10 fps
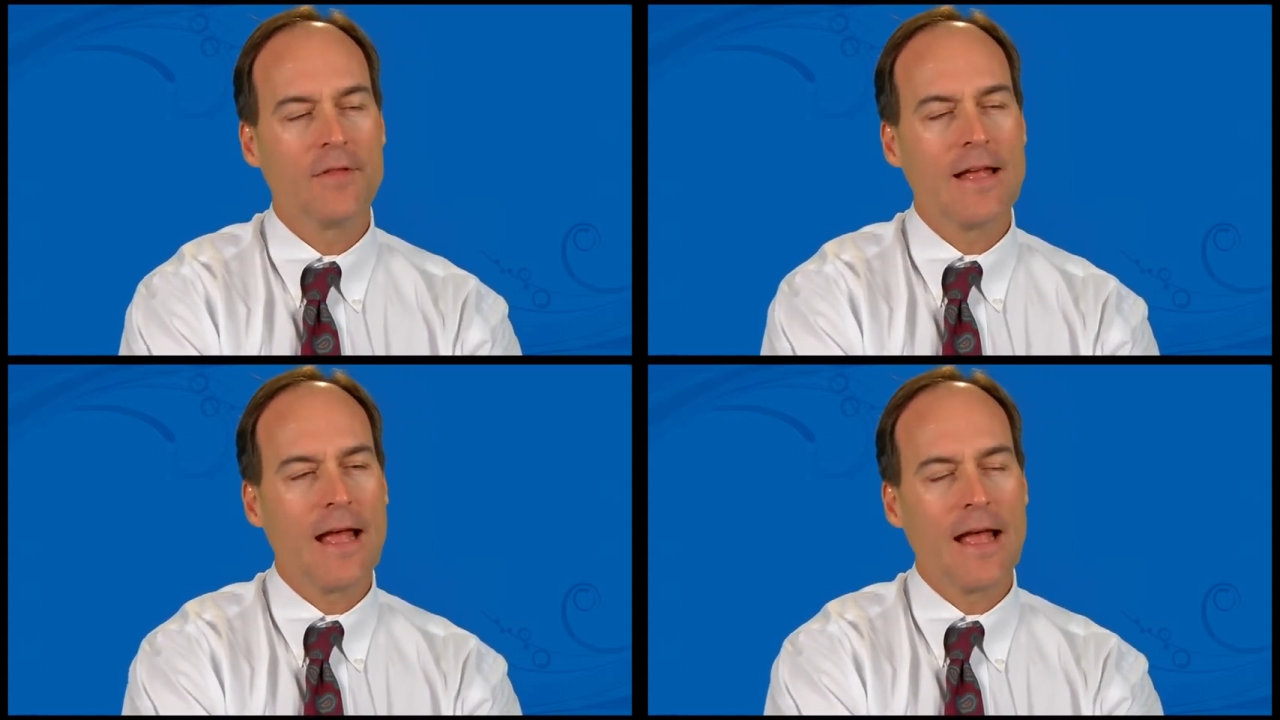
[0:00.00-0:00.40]

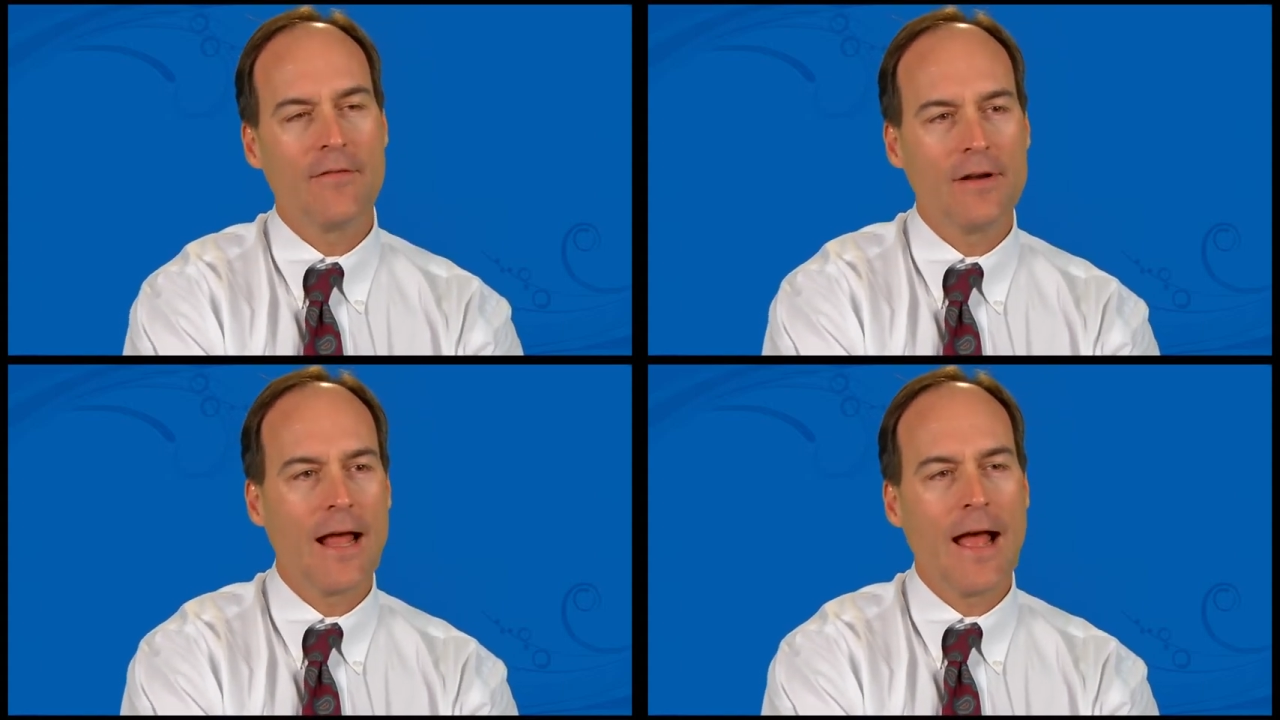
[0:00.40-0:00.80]
They
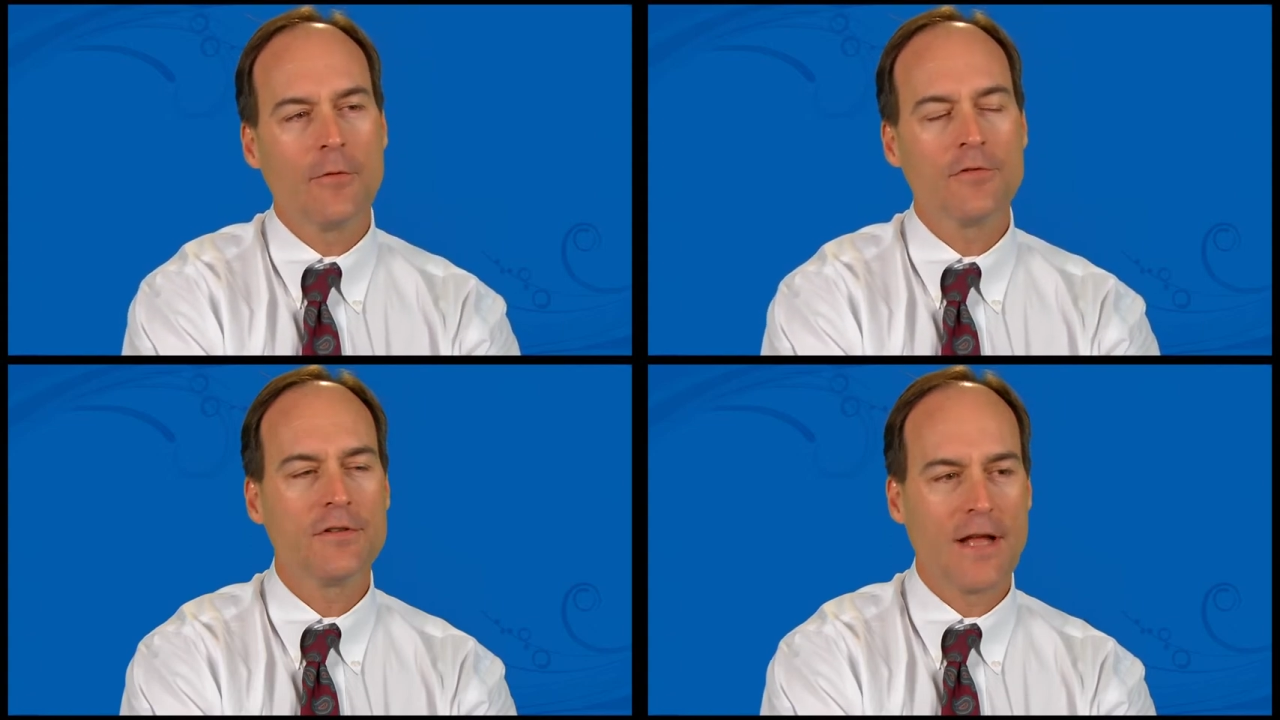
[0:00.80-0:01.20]
have an
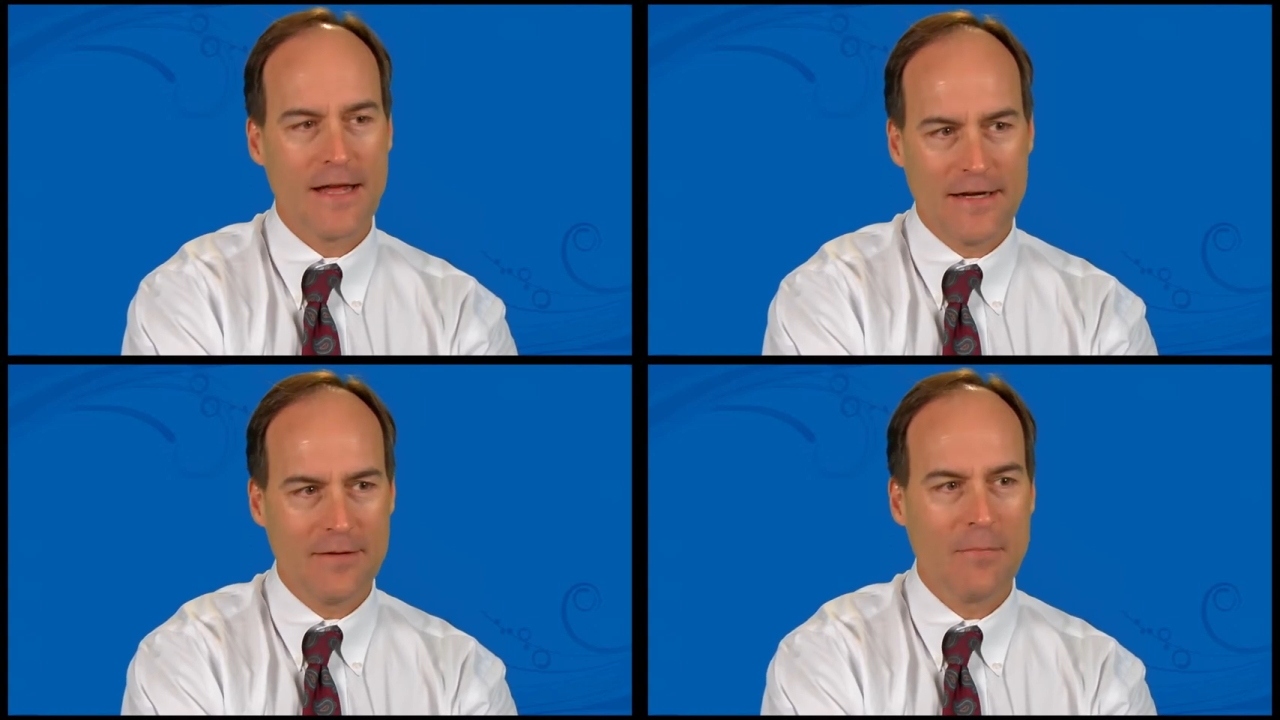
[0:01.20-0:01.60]

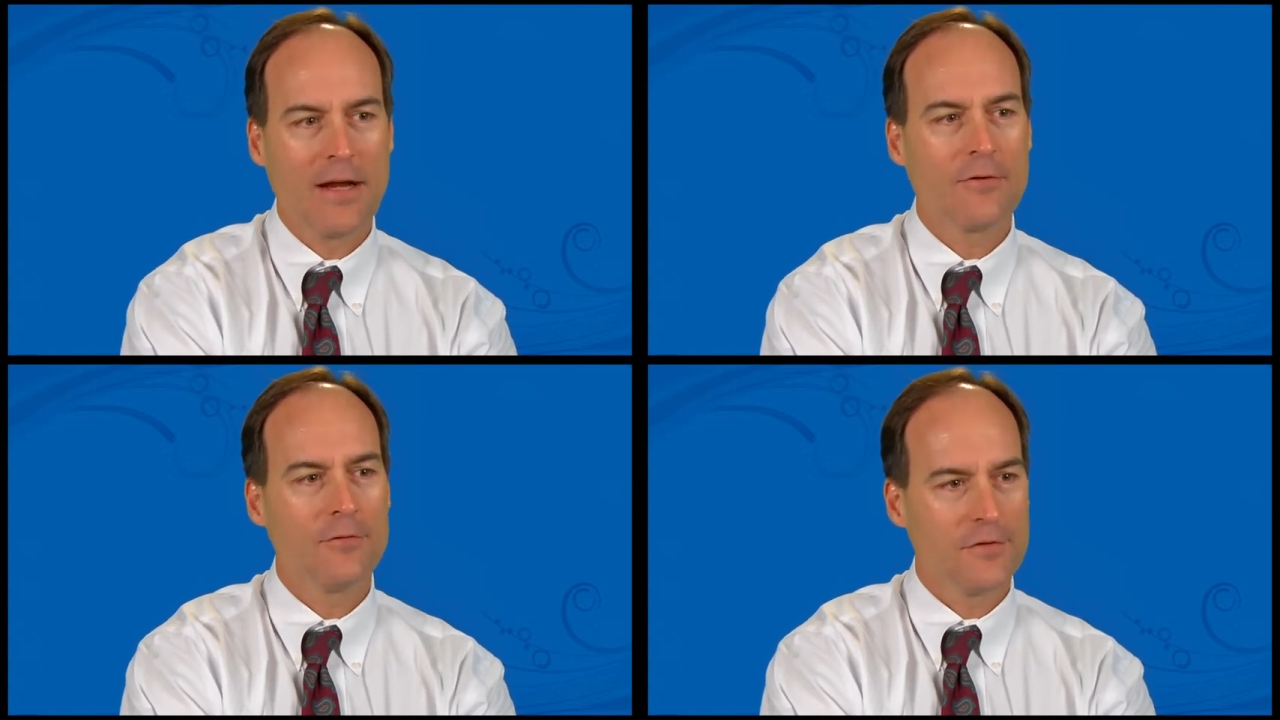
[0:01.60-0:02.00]
outstanding
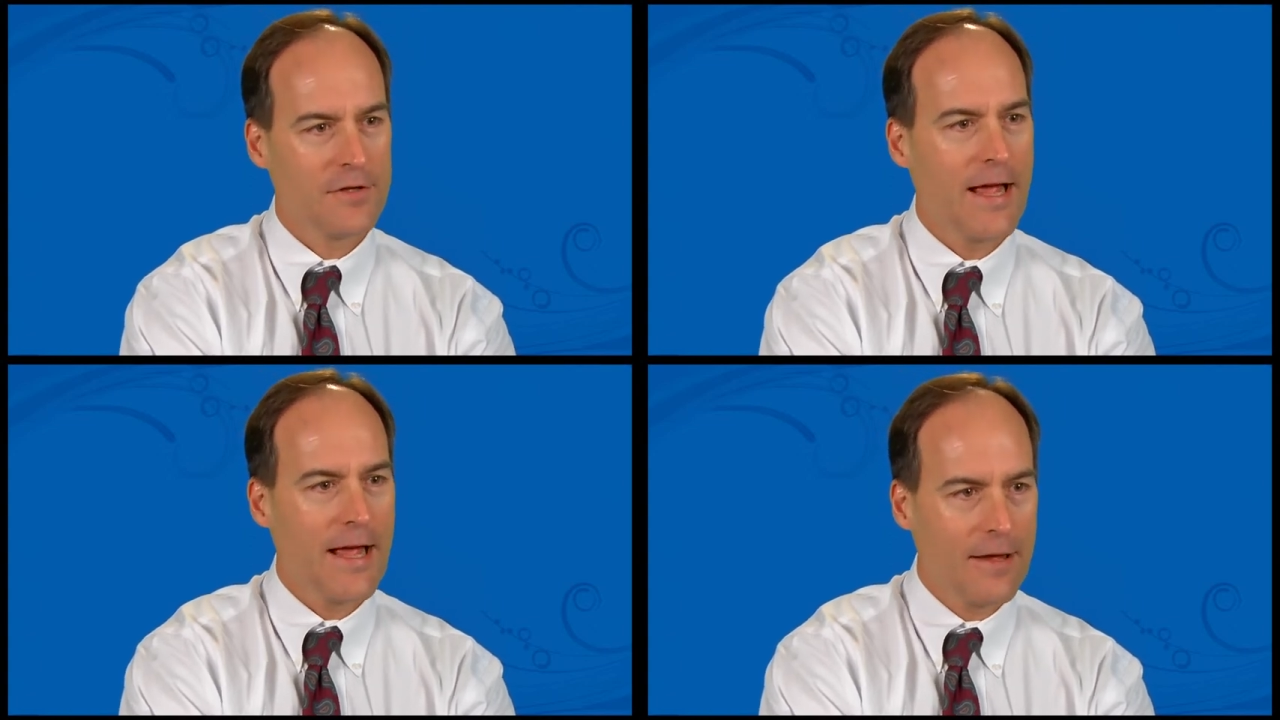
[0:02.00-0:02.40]
medical
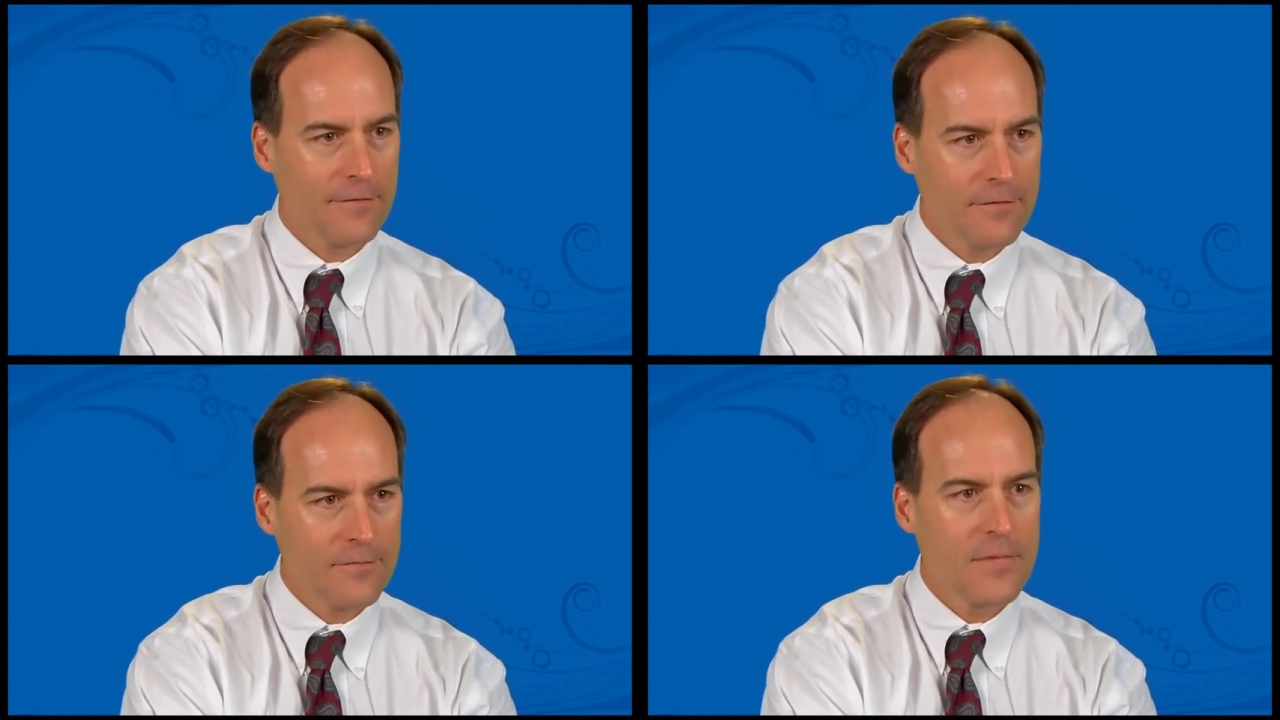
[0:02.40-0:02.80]

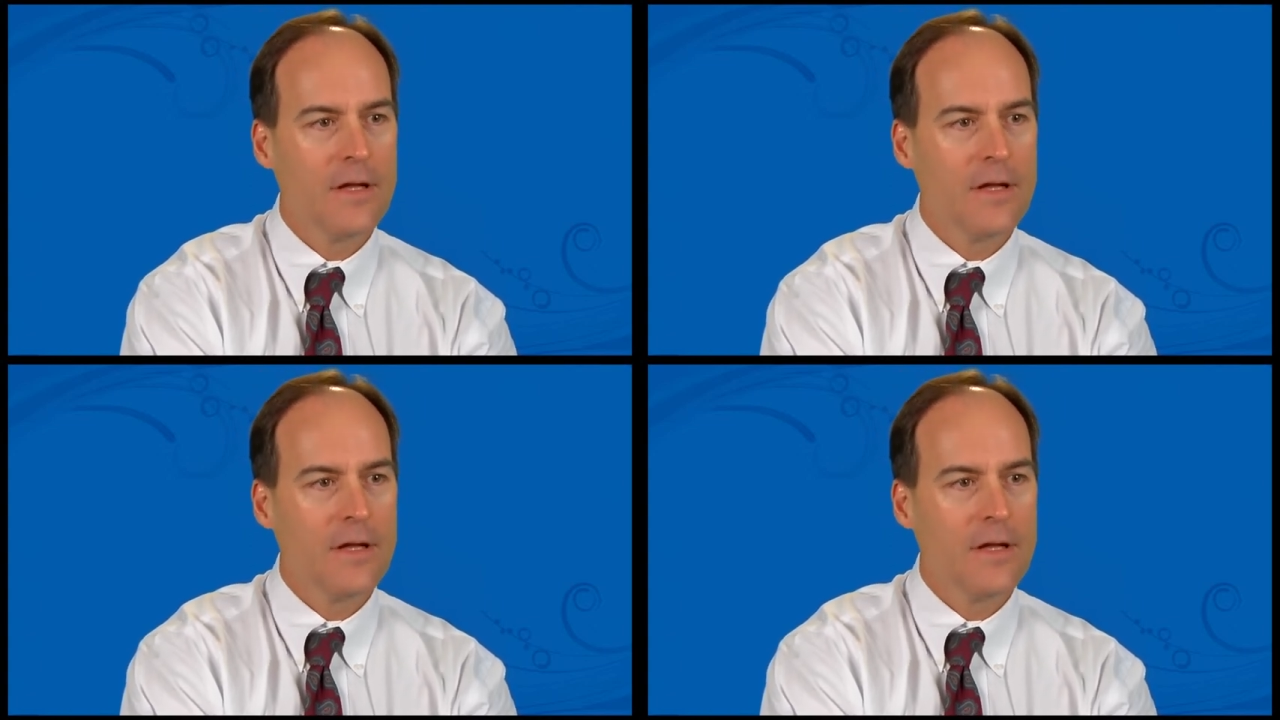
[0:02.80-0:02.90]
staff,